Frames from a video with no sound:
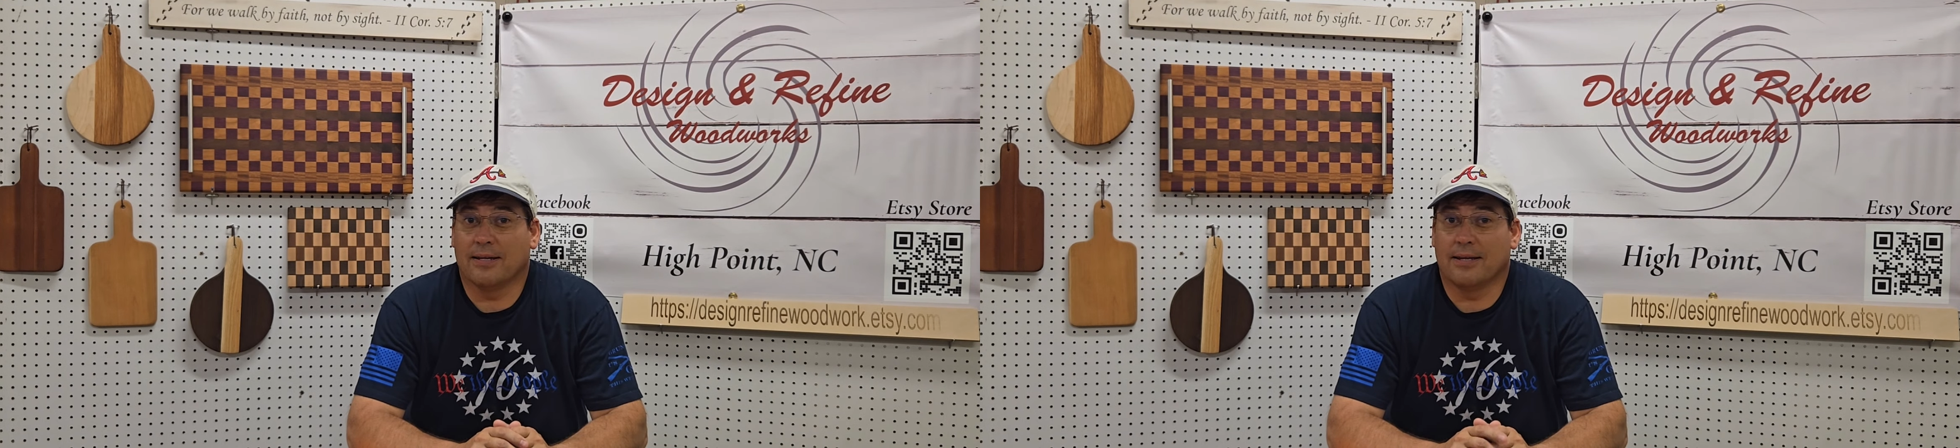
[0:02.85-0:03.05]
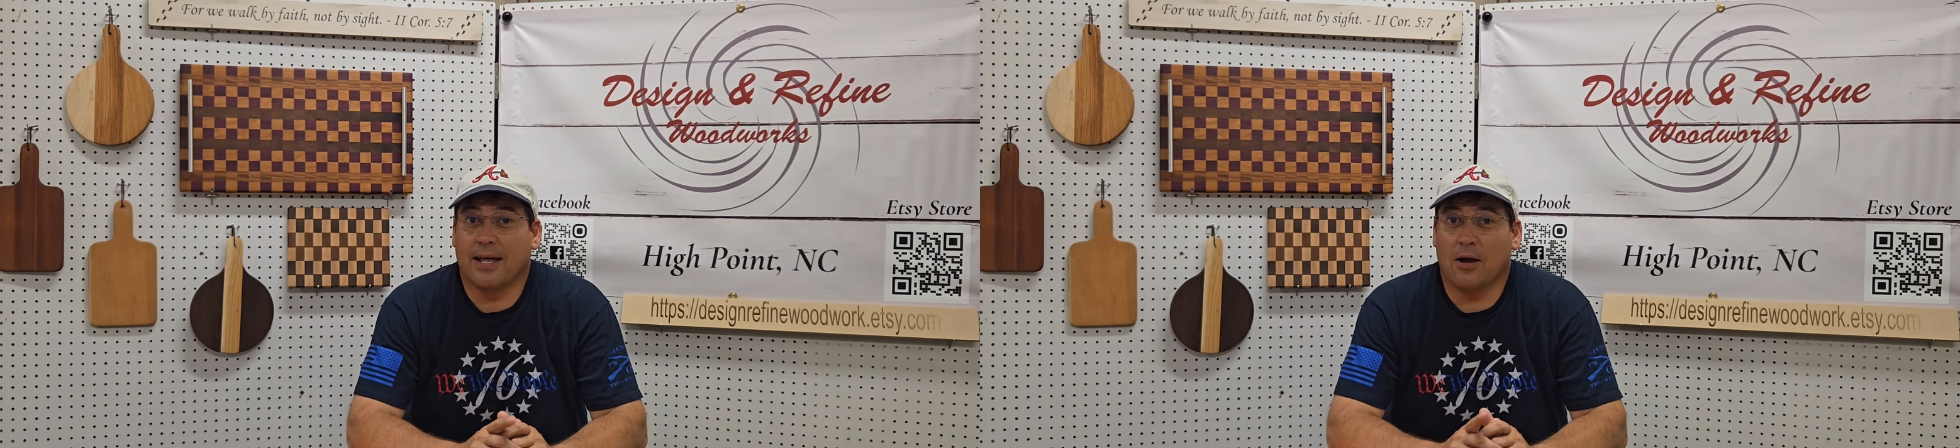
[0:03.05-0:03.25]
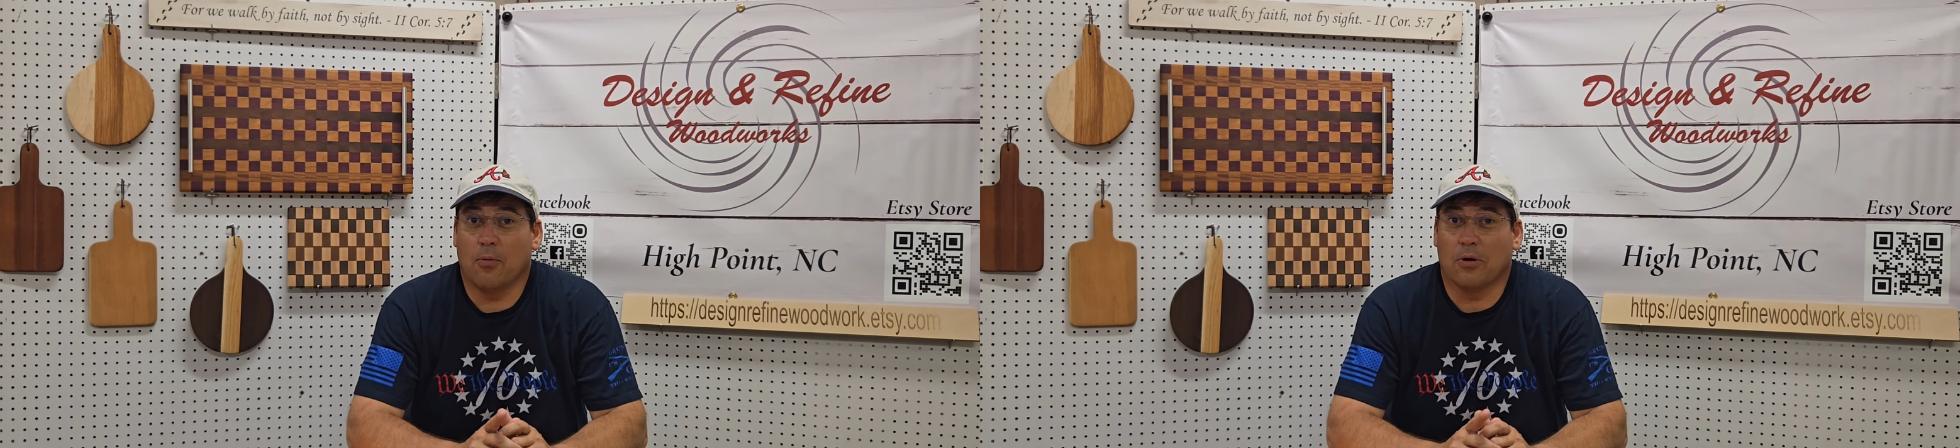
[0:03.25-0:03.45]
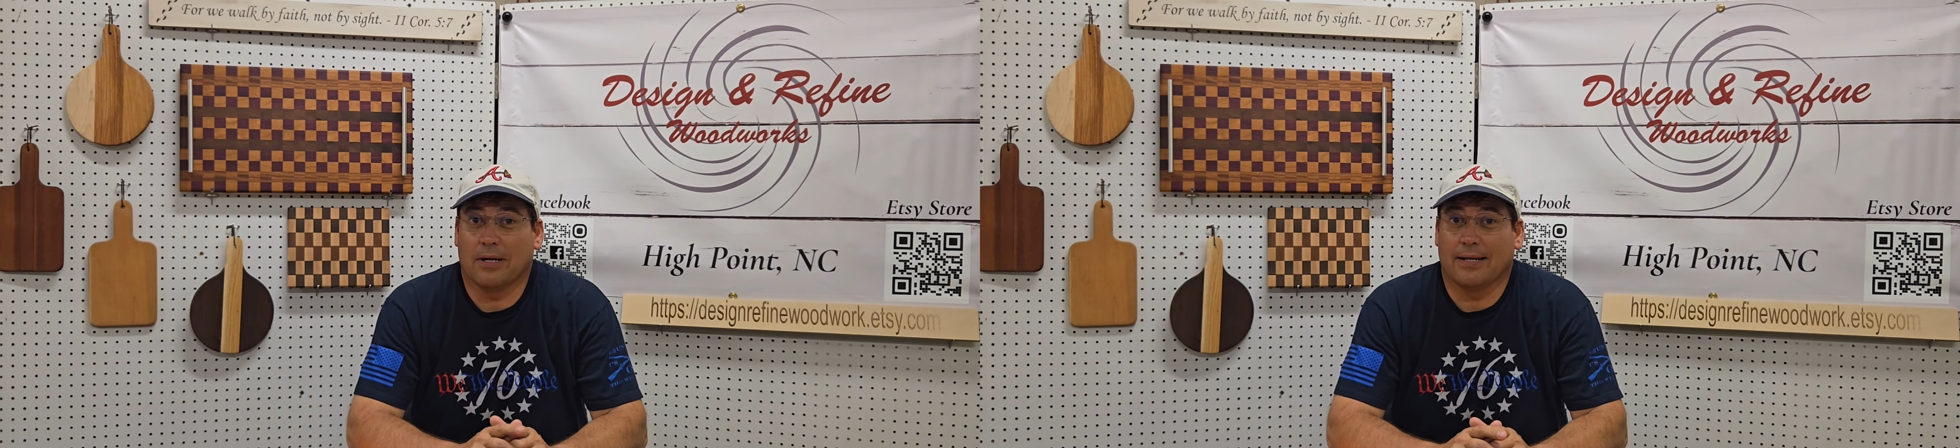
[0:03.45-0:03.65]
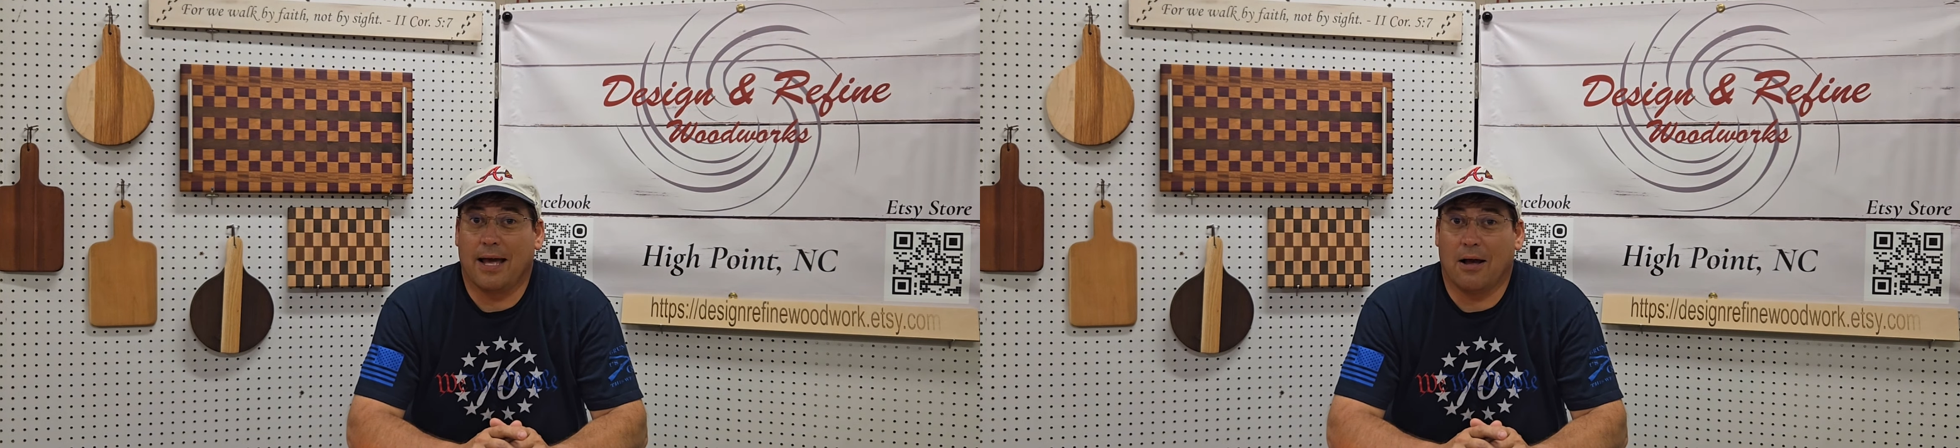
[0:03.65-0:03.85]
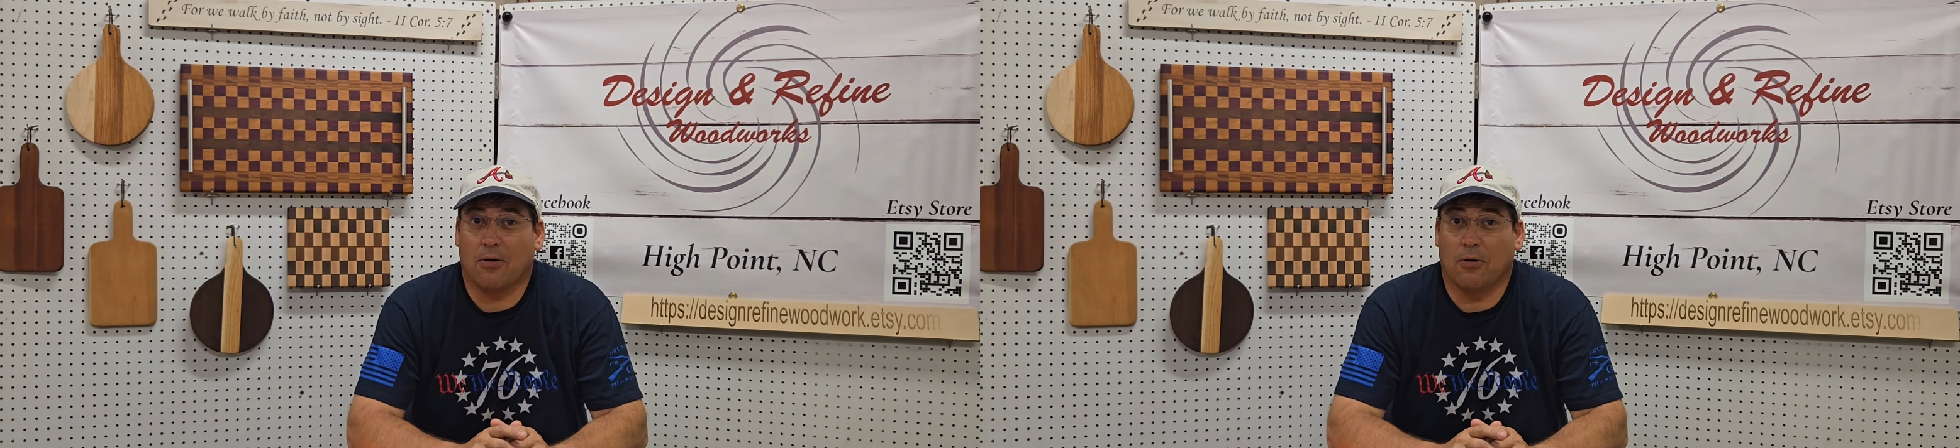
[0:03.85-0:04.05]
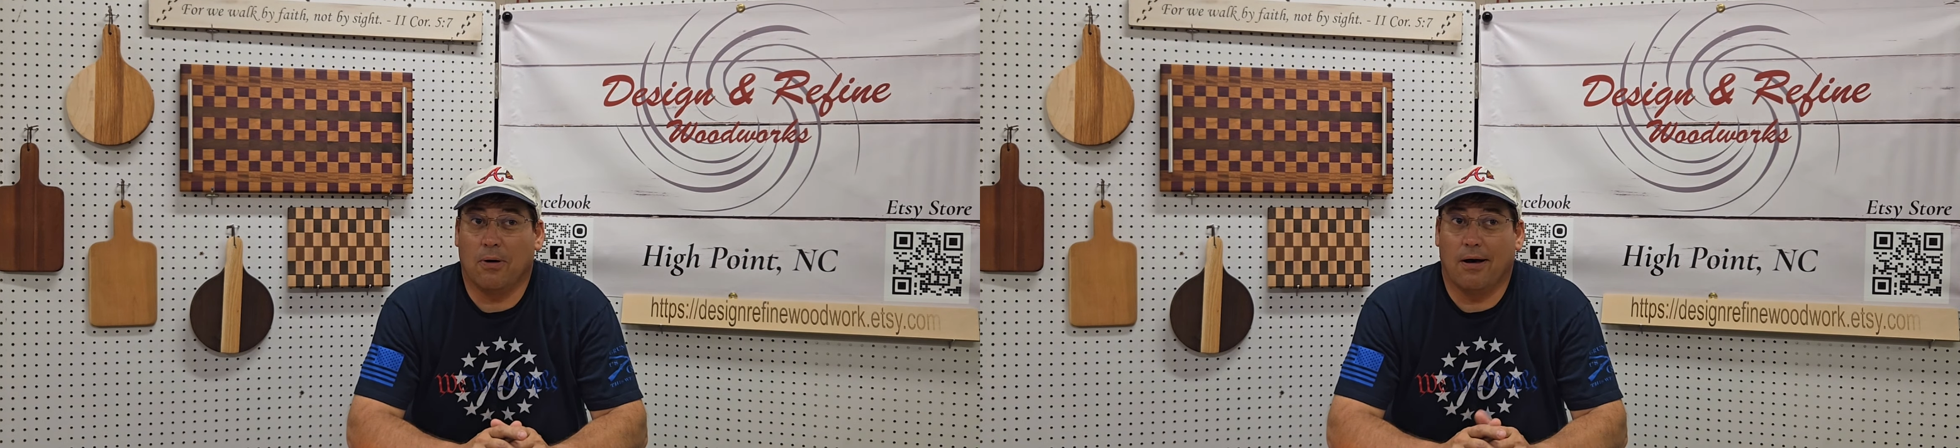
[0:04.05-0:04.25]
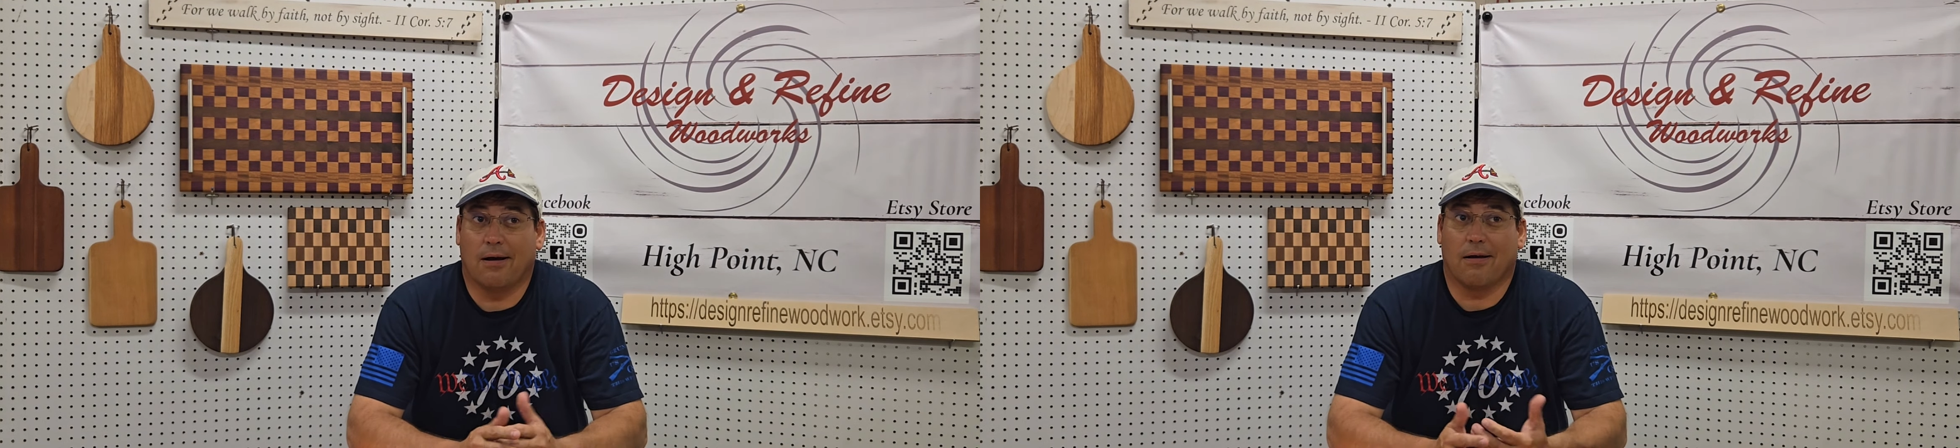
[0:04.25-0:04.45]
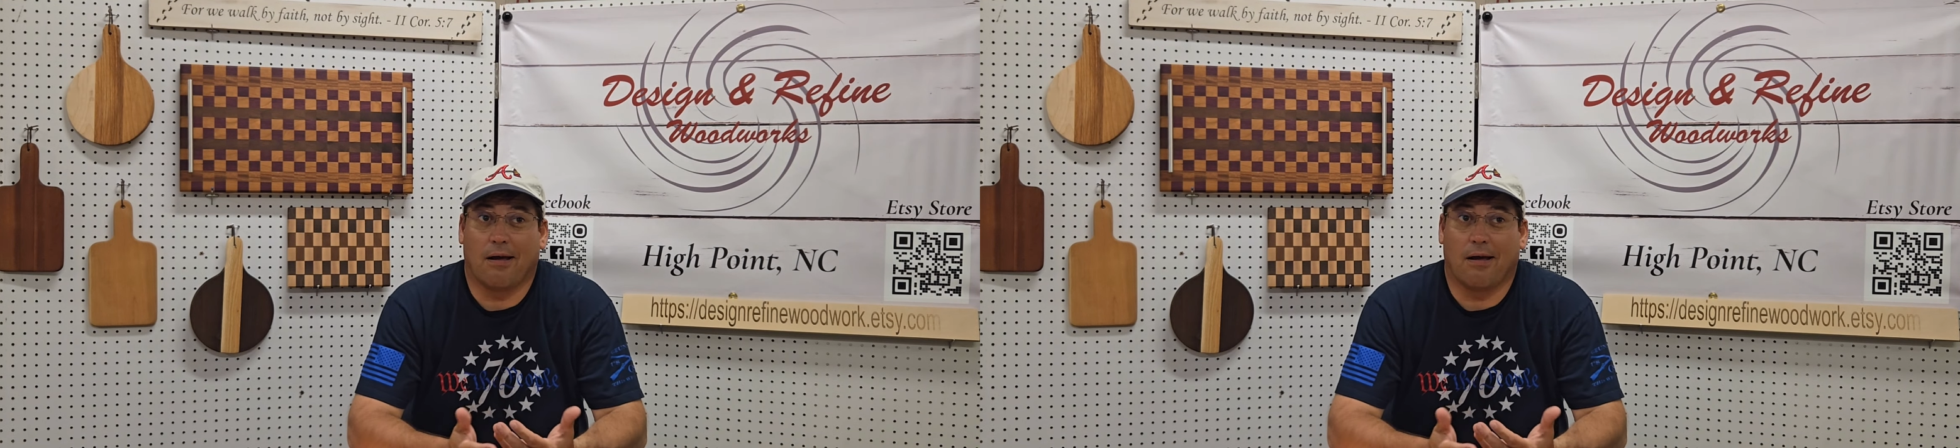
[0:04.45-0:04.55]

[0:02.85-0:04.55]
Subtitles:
and today we're going to tackle